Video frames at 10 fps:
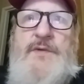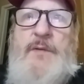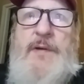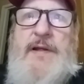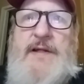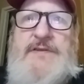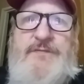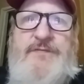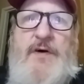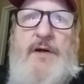yeah, we had
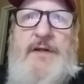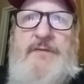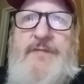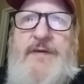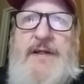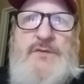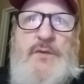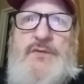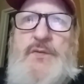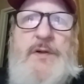lots of fog in
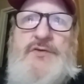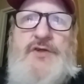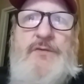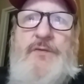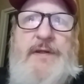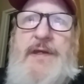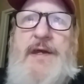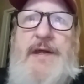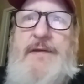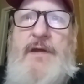Phoenix, which we don't generally
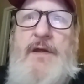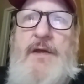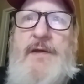get.